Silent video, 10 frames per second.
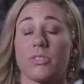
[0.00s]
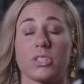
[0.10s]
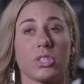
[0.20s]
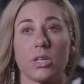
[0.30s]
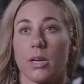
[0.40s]
for
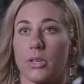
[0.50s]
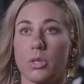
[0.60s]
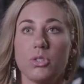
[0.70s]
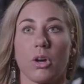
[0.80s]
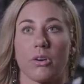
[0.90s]
sure a
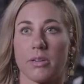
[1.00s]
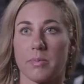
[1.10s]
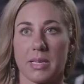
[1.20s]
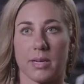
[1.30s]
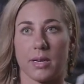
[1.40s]
huge honor to
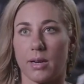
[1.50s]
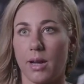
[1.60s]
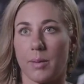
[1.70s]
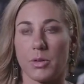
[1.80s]
be here.